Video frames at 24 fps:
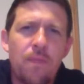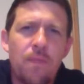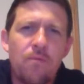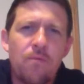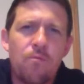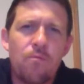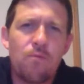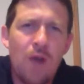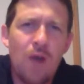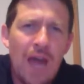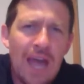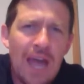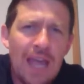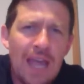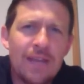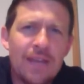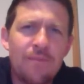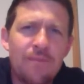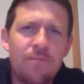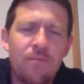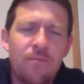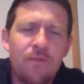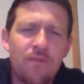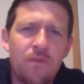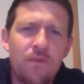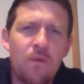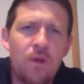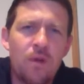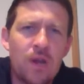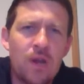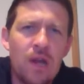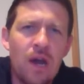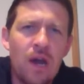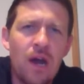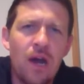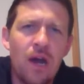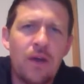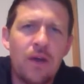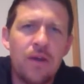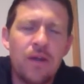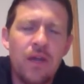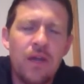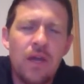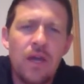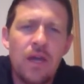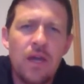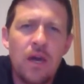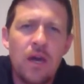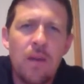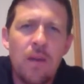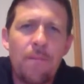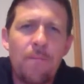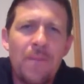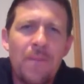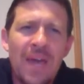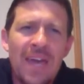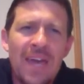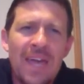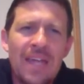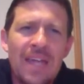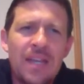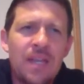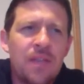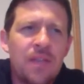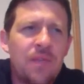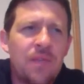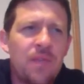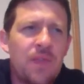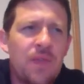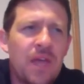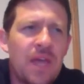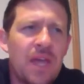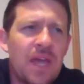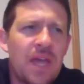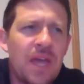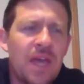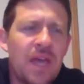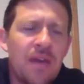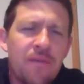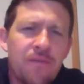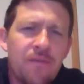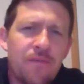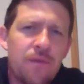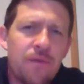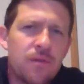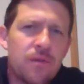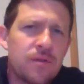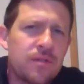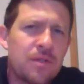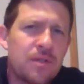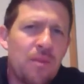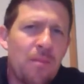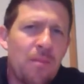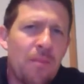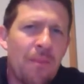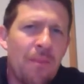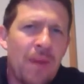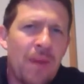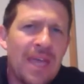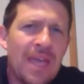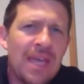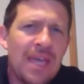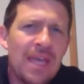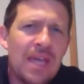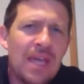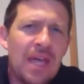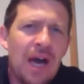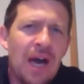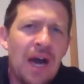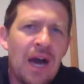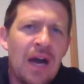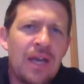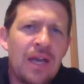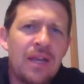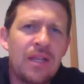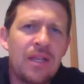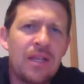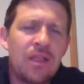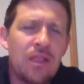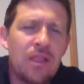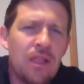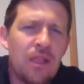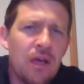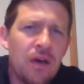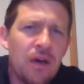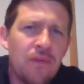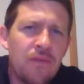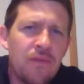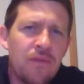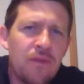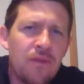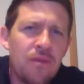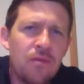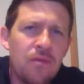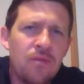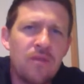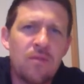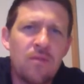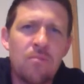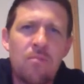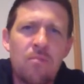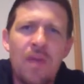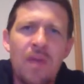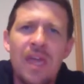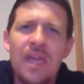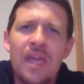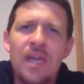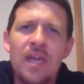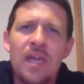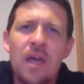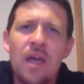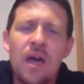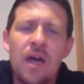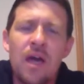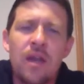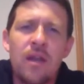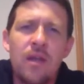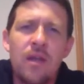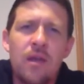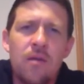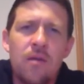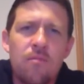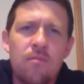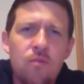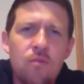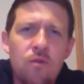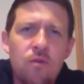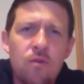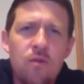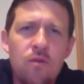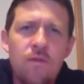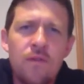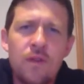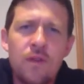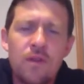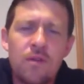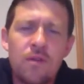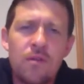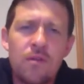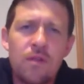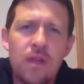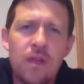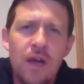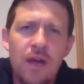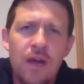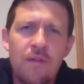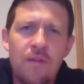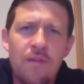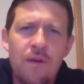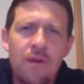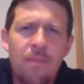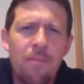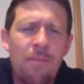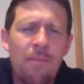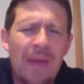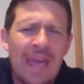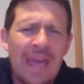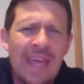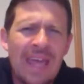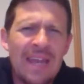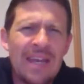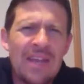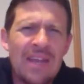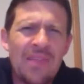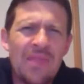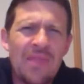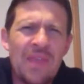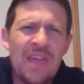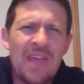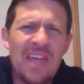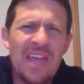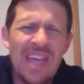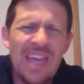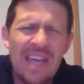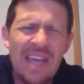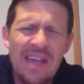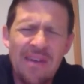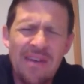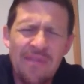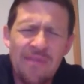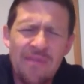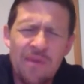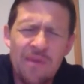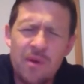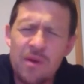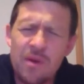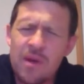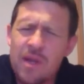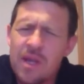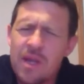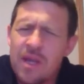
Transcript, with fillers: right before God. Abandon the effort to make God love you, to make God move in your life. Abandon the effort